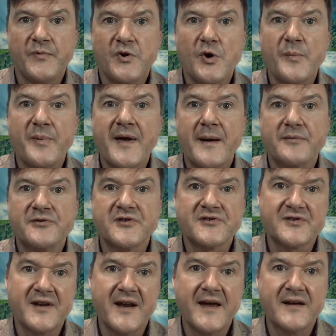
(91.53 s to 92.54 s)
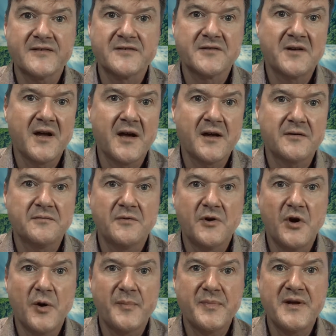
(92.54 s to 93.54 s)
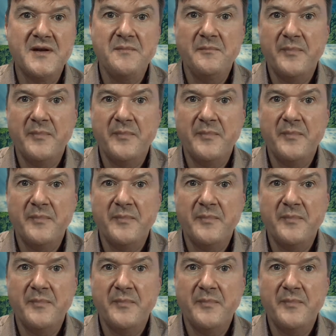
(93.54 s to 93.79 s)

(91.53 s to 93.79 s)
You'll be able to select, cut, copy,